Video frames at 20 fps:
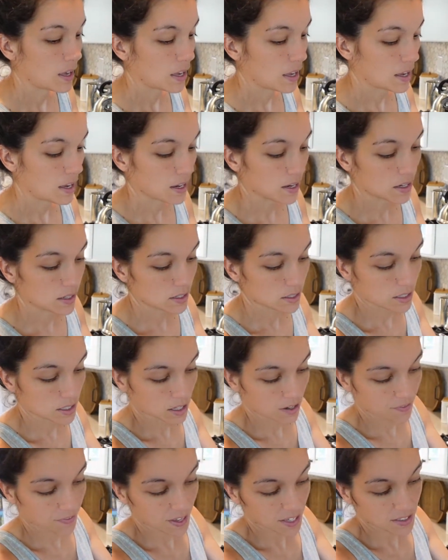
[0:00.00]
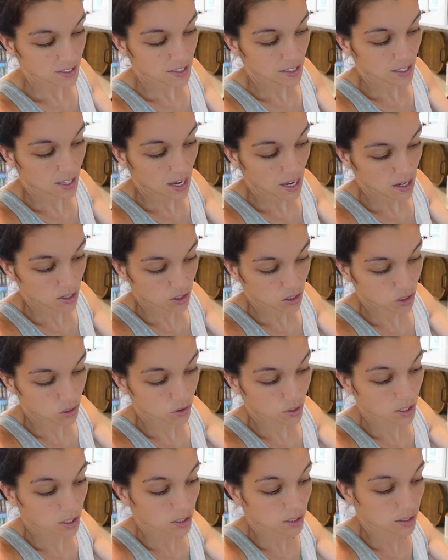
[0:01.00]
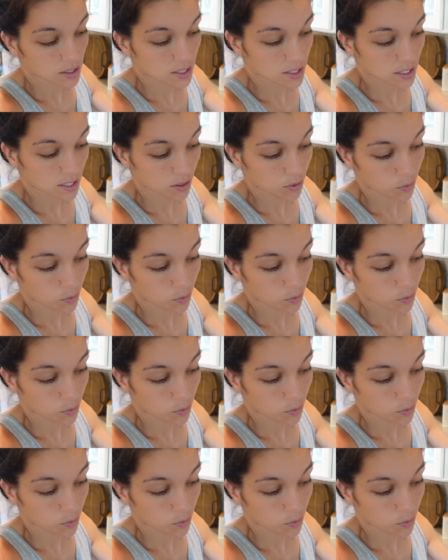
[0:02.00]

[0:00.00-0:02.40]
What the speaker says: and if that's the case, you can stick